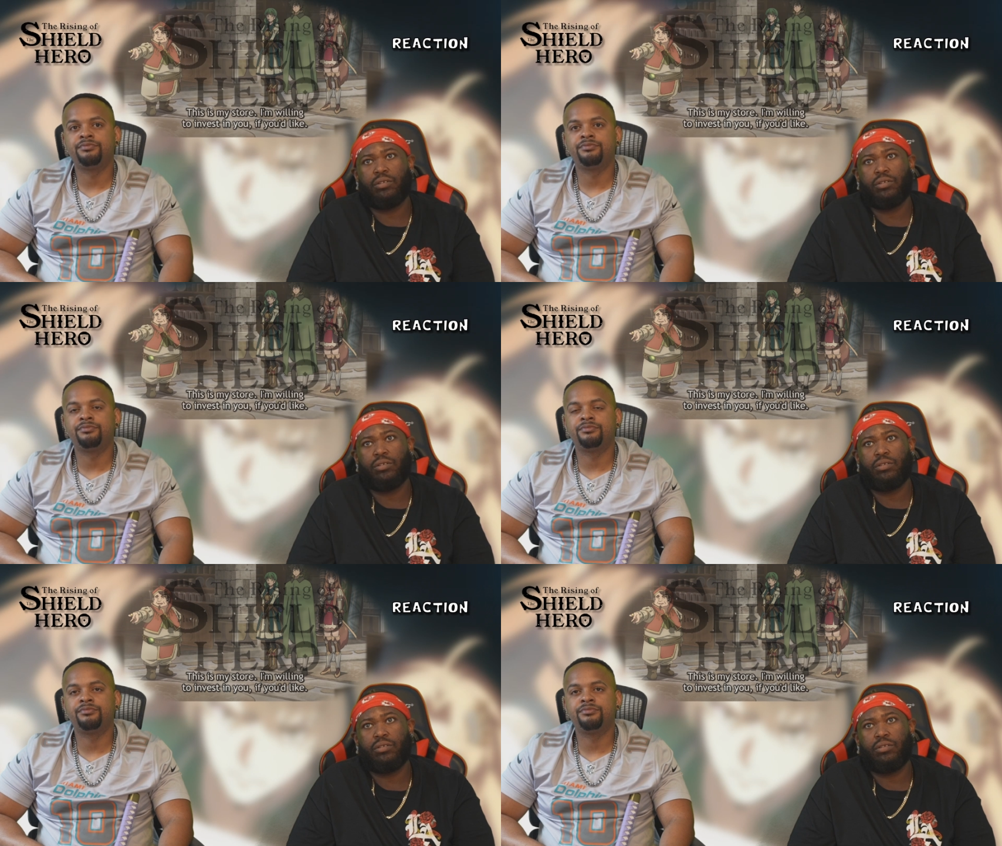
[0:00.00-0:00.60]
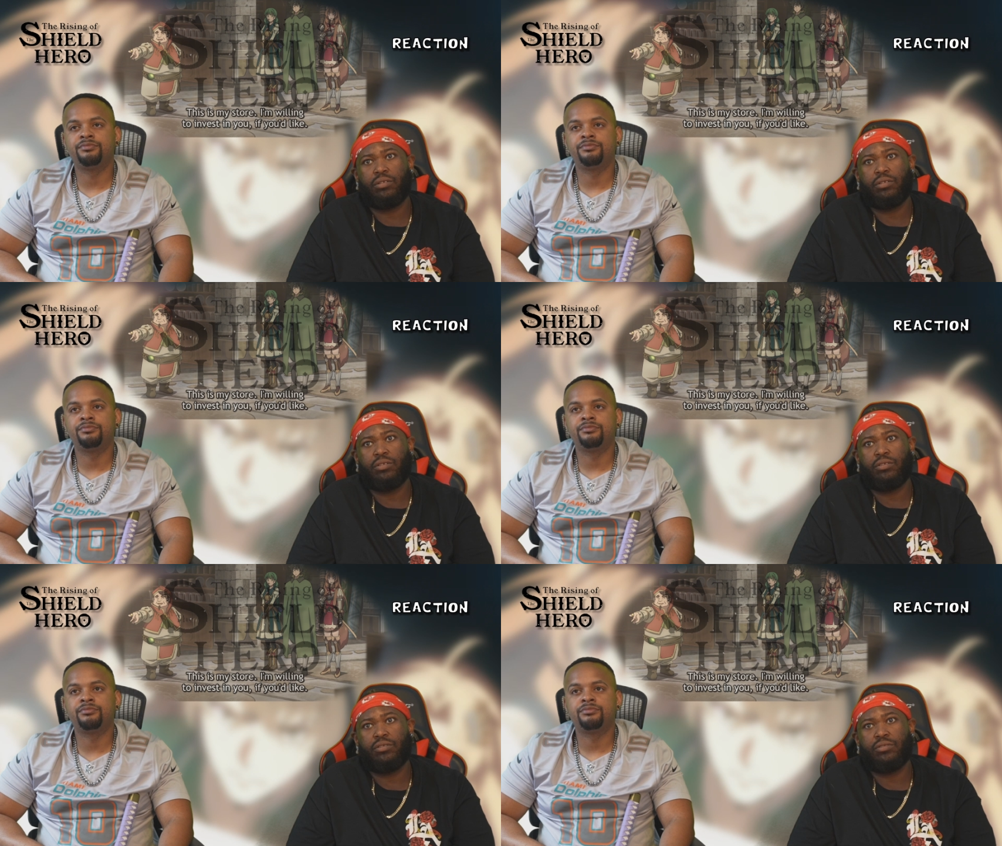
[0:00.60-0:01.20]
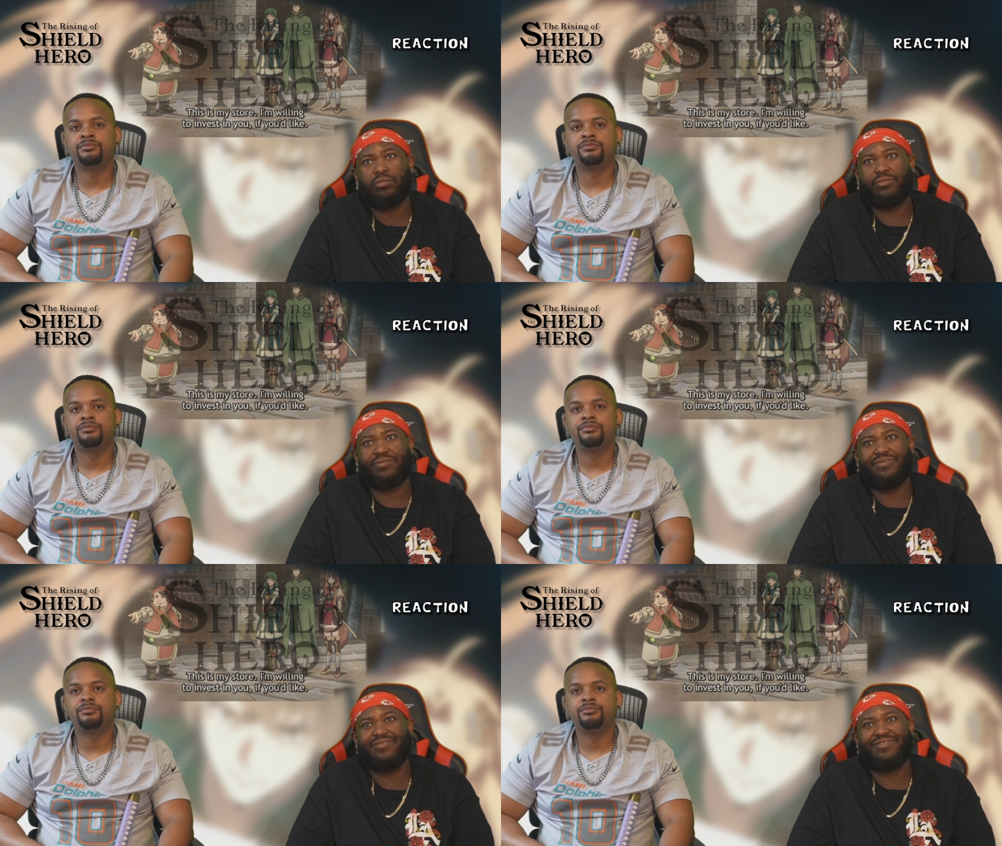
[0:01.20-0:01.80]

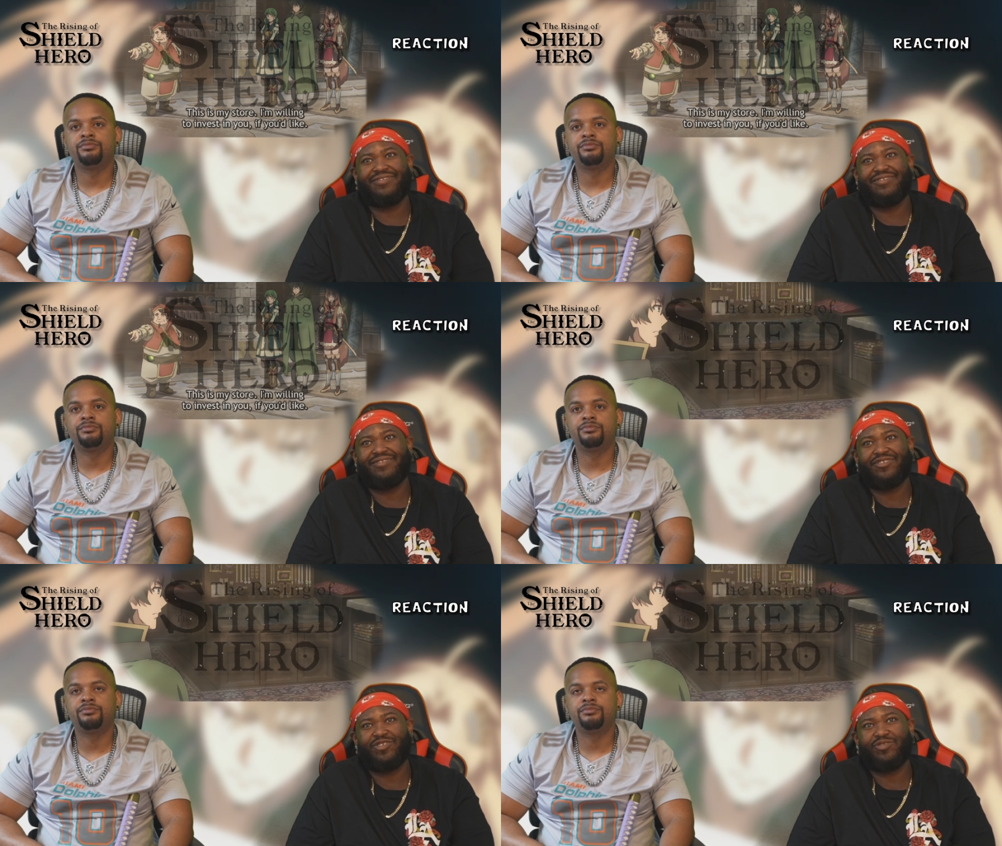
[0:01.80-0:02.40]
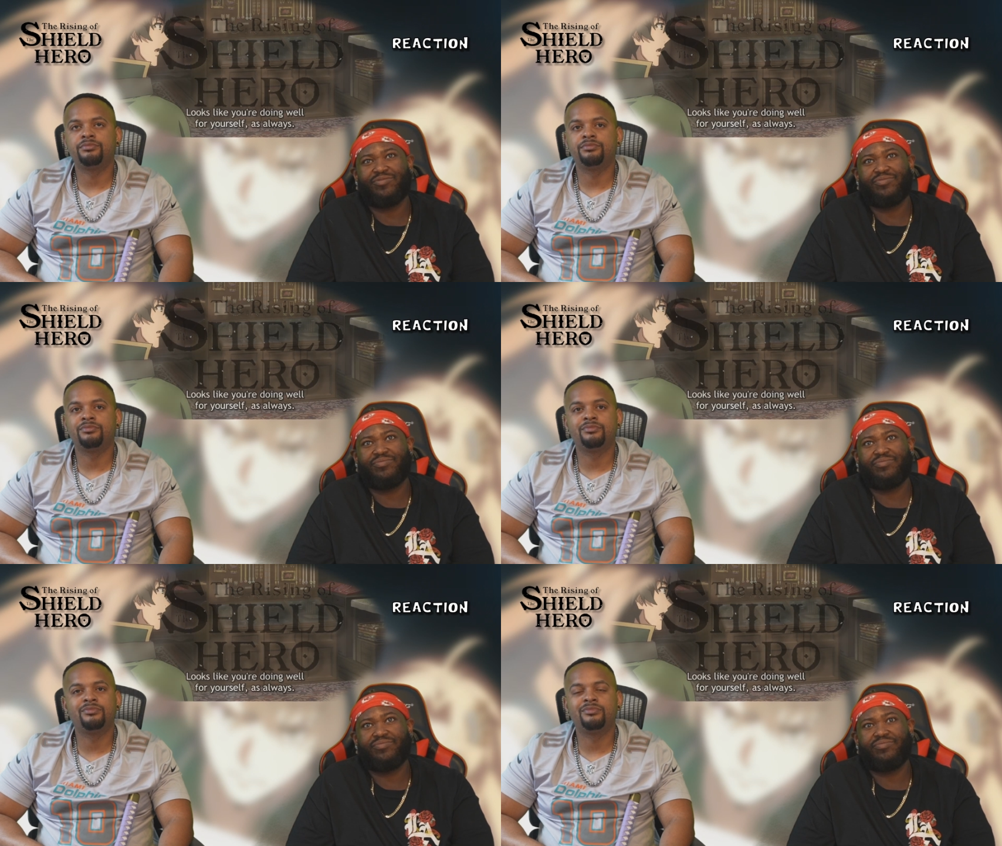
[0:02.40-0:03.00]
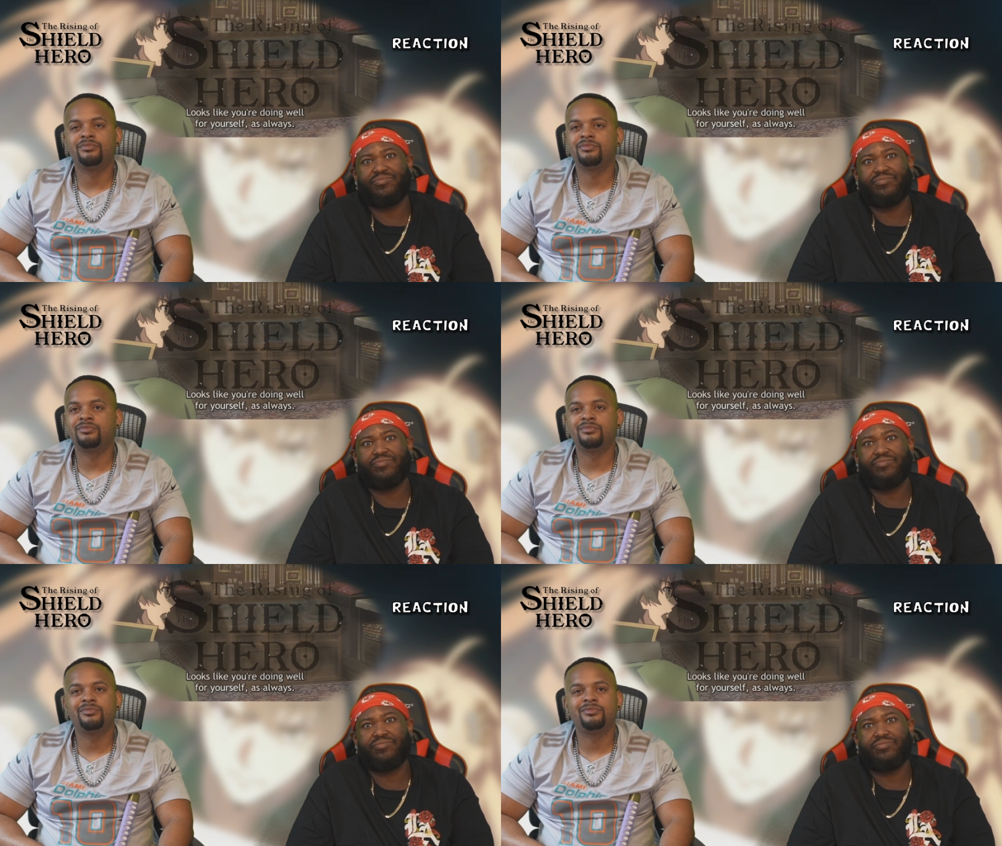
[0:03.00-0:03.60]

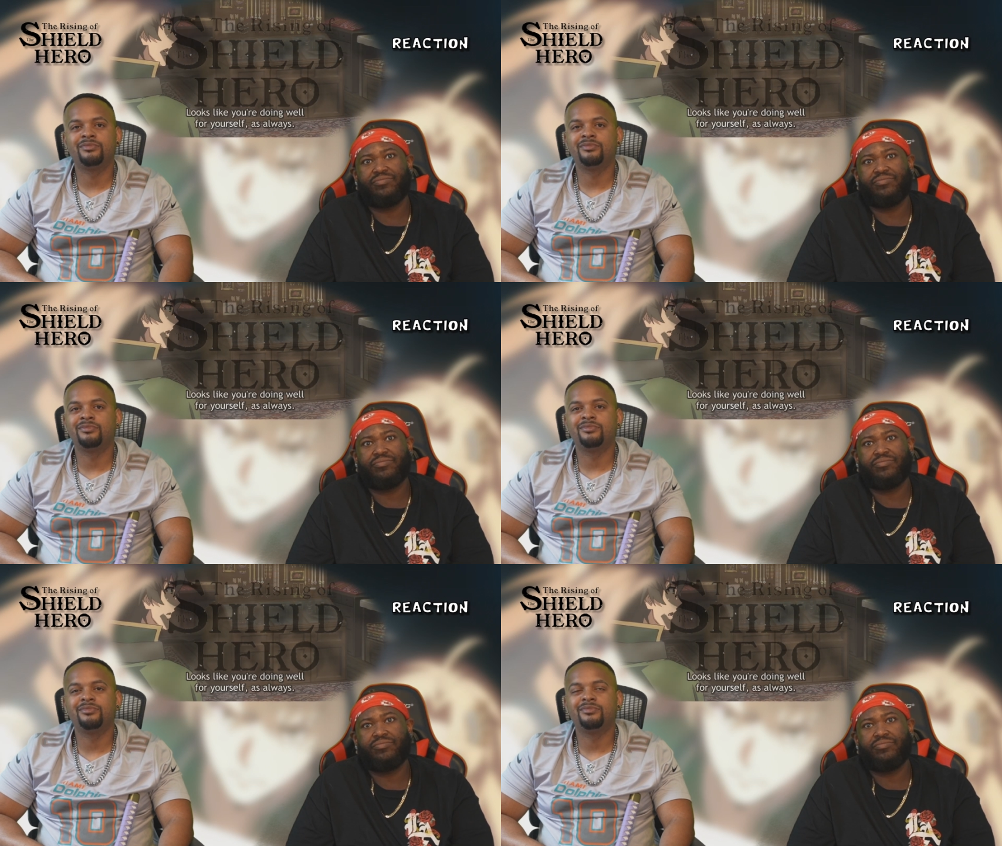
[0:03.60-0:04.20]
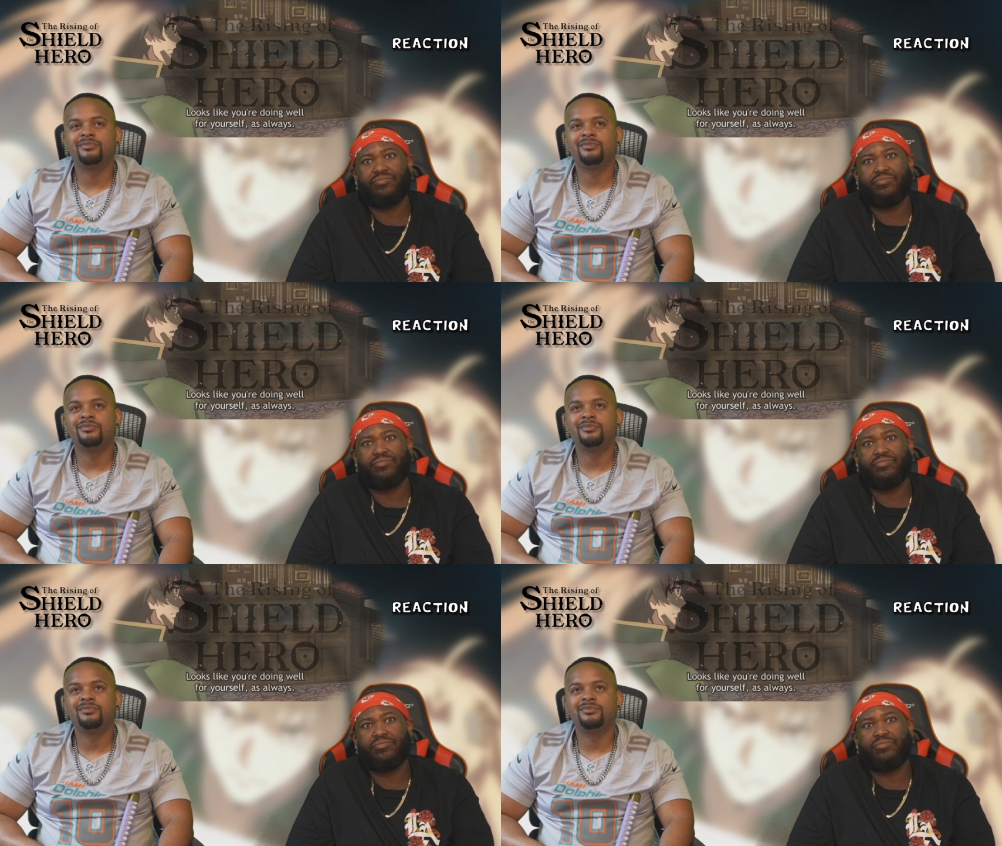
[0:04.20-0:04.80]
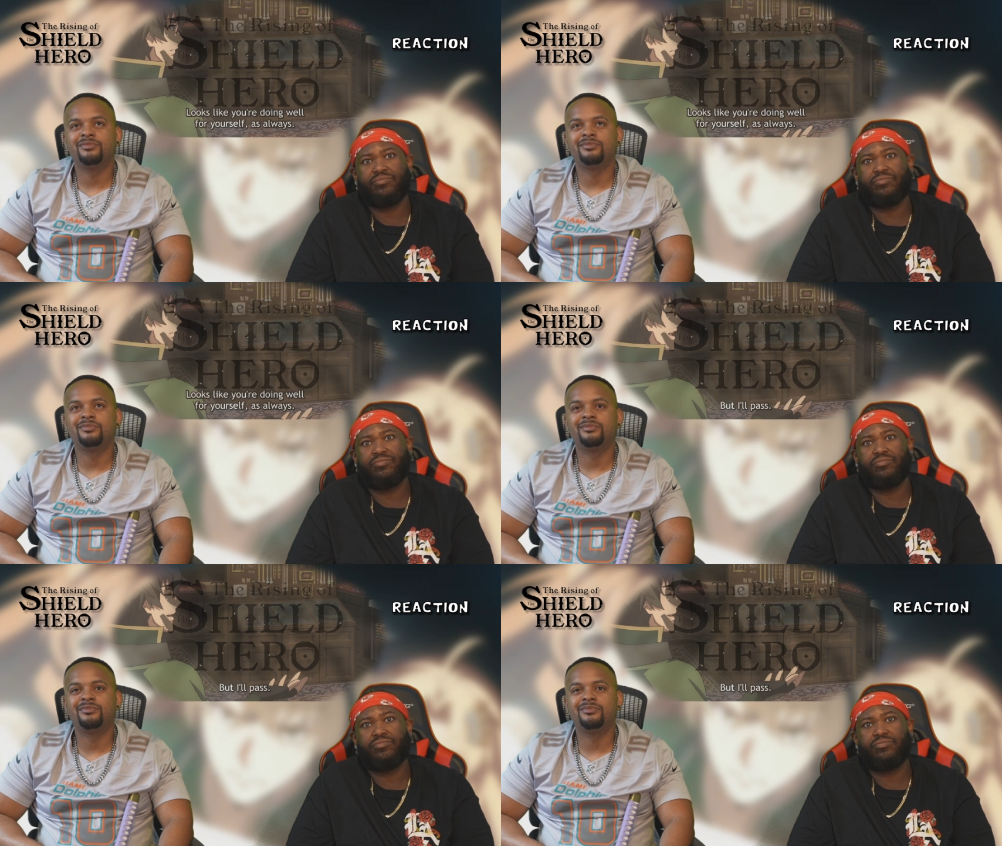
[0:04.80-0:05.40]

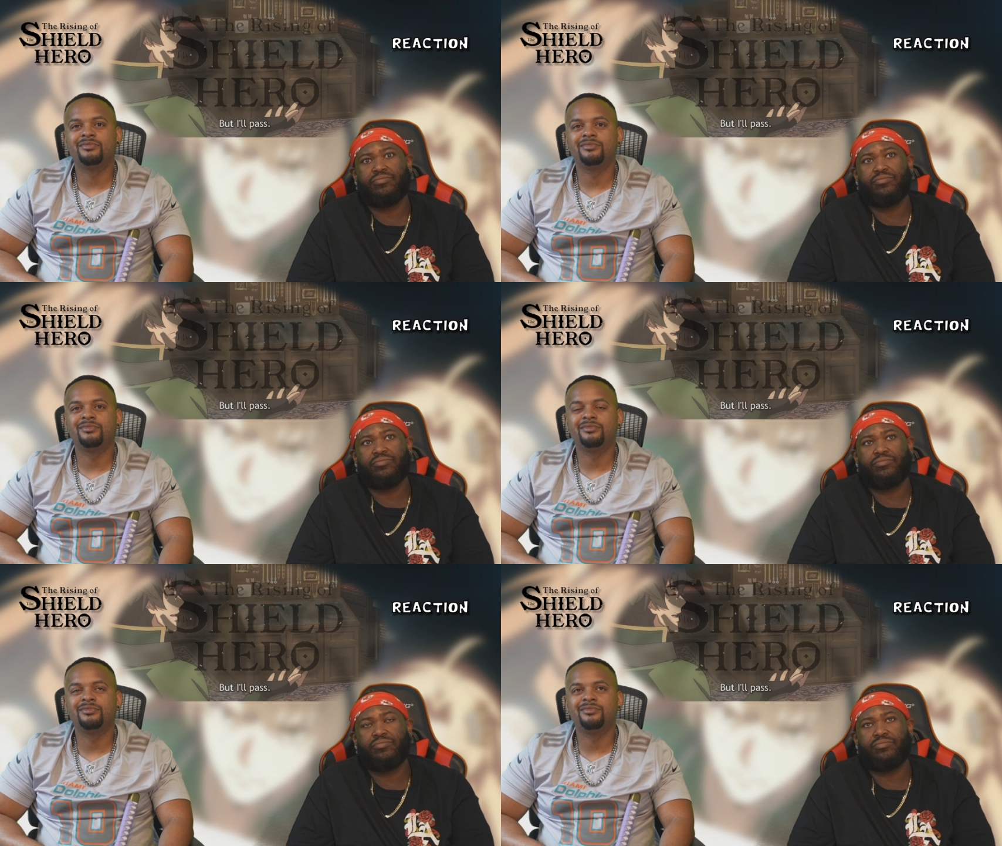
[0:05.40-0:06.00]
(silence)